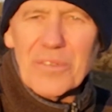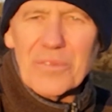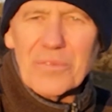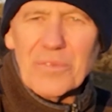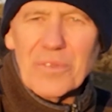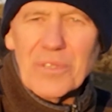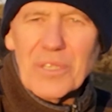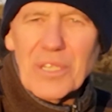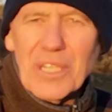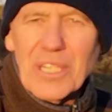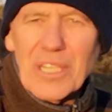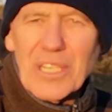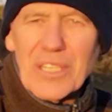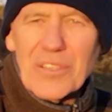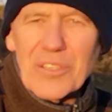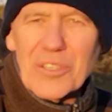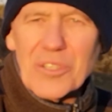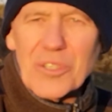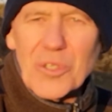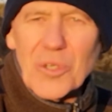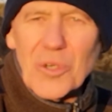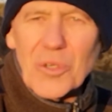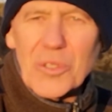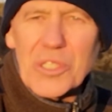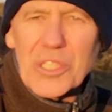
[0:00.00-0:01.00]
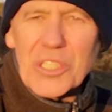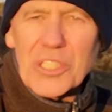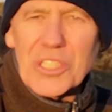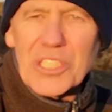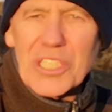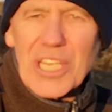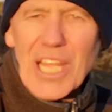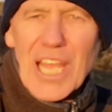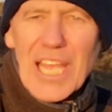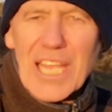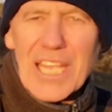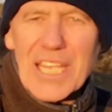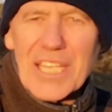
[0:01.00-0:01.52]
on the
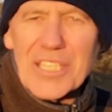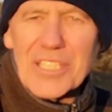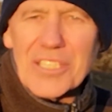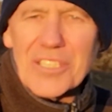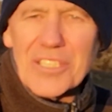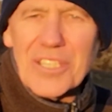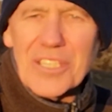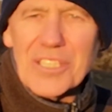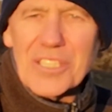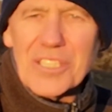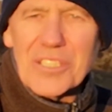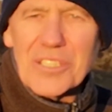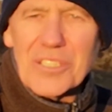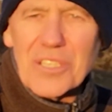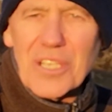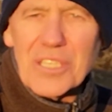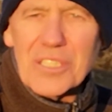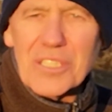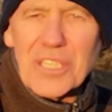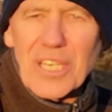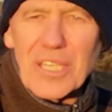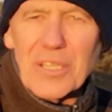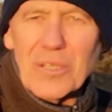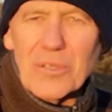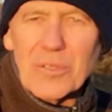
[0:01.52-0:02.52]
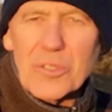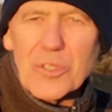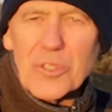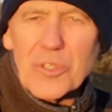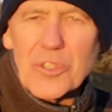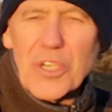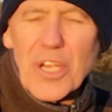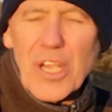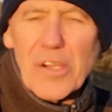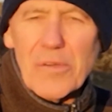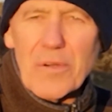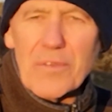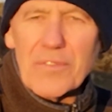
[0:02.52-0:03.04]
shortest days, this, this little
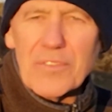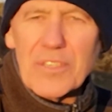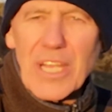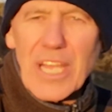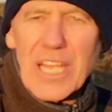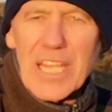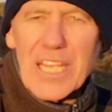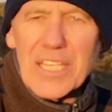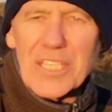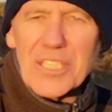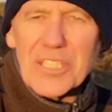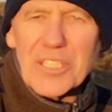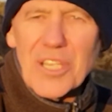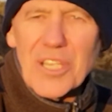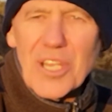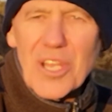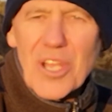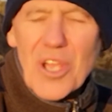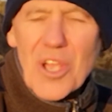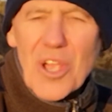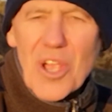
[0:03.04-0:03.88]
trio of days,